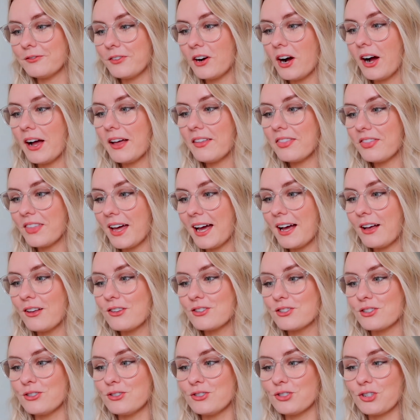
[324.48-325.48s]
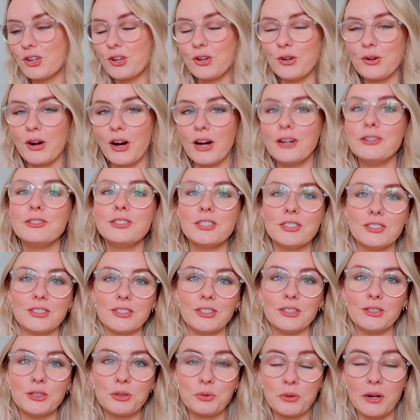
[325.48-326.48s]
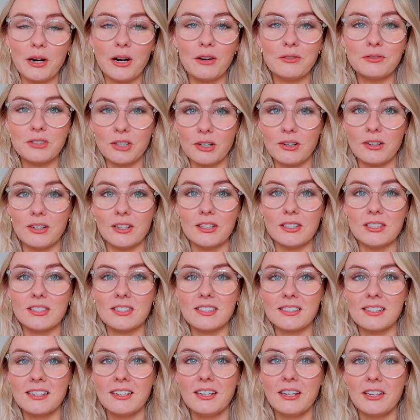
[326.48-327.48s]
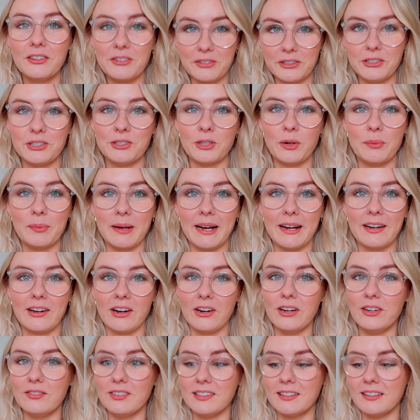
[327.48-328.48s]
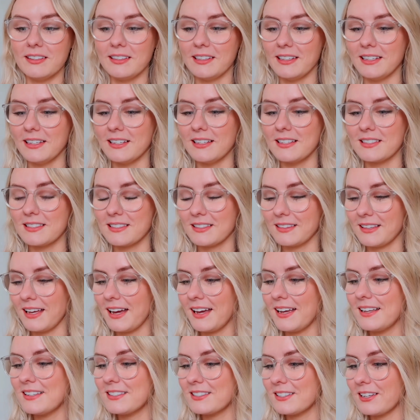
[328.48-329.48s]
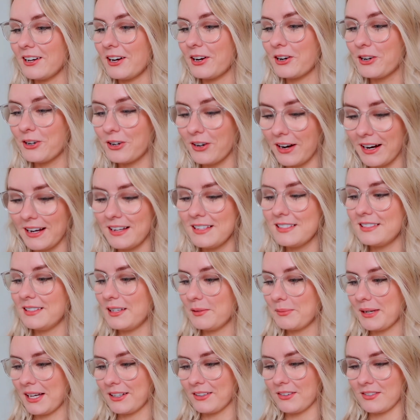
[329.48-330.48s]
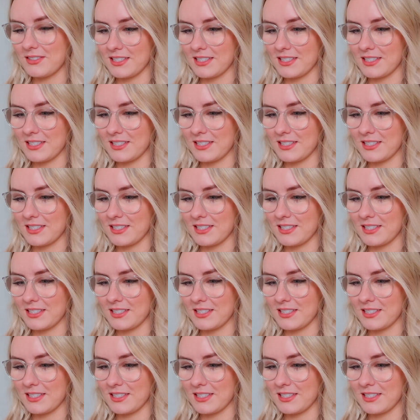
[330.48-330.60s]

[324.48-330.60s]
$5,212 through Shopback over the years. That is a crazy amount of